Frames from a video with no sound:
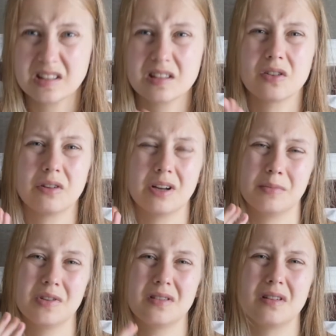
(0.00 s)
Sorry, I'm
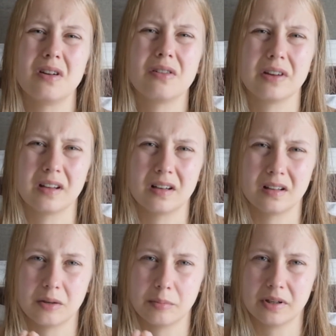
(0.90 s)
slurring a
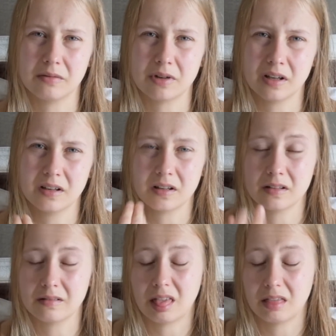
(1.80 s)
little bit, right? That's
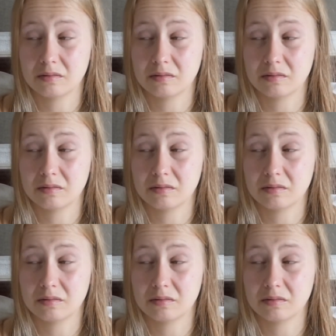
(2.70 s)
MS.